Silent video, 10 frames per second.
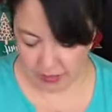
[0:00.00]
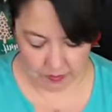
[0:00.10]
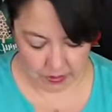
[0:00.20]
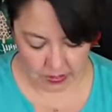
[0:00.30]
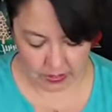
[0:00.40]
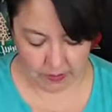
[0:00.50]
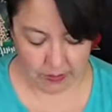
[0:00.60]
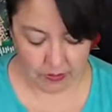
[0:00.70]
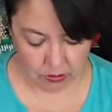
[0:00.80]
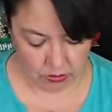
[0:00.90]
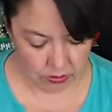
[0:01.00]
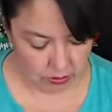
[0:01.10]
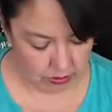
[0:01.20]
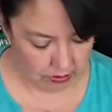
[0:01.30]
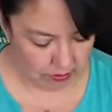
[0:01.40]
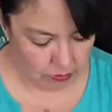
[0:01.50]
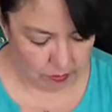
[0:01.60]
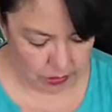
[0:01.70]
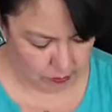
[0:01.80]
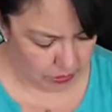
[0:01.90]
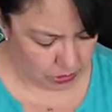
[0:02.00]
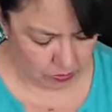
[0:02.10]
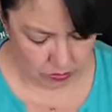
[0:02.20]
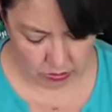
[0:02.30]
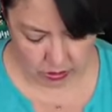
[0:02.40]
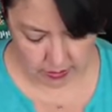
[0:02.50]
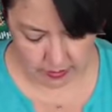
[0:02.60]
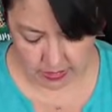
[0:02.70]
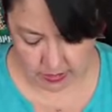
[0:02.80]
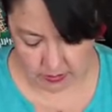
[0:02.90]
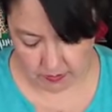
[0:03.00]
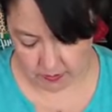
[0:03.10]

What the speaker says: go, what are you talking about? Nothing. You mind your business. You're not going to be here.